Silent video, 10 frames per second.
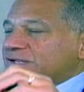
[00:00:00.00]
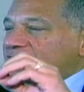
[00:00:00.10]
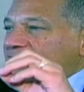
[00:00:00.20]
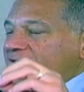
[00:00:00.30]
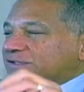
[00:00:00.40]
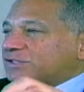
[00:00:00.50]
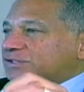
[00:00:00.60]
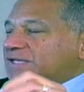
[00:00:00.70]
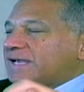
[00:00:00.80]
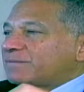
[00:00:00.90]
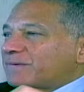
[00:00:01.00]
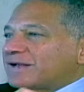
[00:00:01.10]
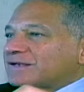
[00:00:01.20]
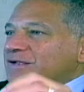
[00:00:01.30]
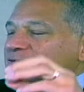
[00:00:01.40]
the
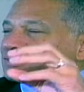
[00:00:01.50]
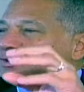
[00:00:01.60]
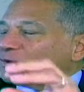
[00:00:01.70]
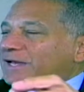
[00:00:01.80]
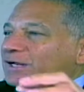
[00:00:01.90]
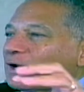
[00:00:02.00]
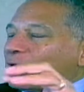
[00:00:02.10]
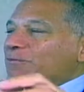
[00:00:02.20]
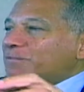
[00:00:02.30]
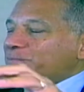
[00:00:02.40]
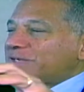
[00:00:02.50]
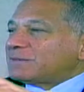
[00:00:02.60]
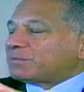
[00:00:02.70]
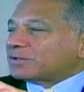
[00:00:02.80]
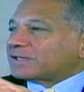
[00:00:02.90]
entertainment, so that our
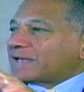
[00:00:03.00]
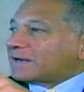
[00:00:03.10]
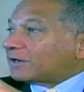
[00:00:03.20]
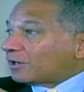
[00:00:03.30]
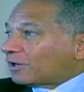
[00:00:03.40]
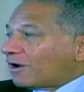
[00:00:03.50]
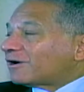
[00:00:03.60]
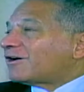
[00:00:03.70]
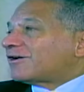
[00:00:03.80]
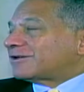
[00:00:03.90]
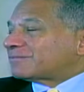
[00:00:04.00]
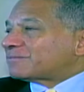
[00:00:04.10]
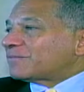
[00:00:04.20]
people can log on